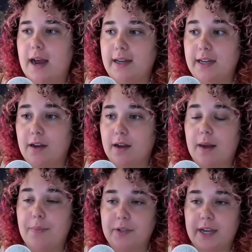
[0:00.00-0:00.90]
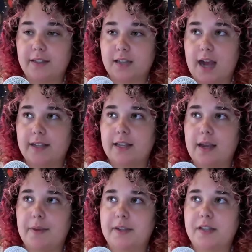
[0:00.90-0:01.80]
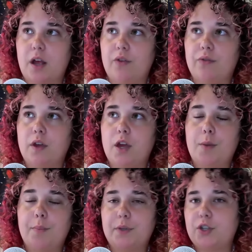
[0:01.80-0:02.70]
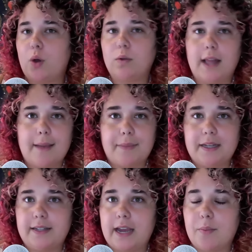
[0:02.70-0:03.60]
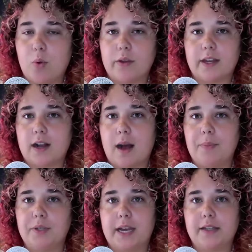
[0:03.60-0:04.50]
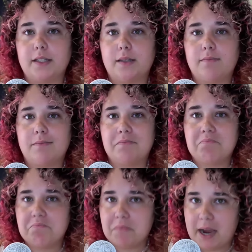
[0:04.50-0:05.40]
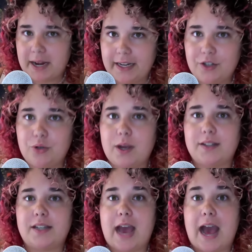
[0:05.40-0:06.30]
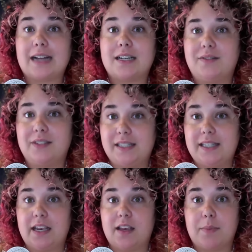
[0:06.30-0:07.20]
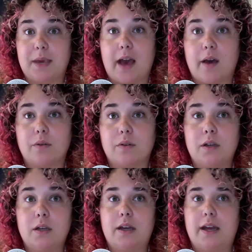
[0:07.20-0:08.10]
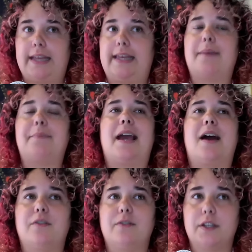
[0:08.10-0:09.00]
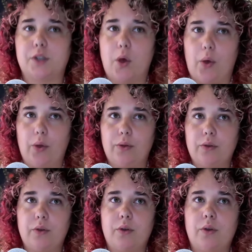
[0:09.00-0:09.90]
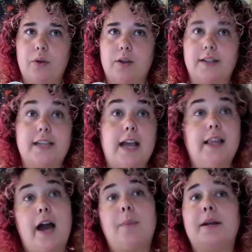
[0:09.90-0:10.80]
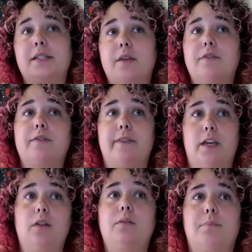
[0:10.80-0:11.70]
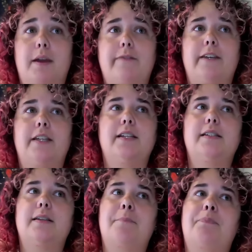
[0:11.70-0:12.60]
I need a couple days to isolate myself, but don't let me take more than a couple days. I need you guys to actively seek me out and get me out of this hole. Because I allow myself to feel my feelings.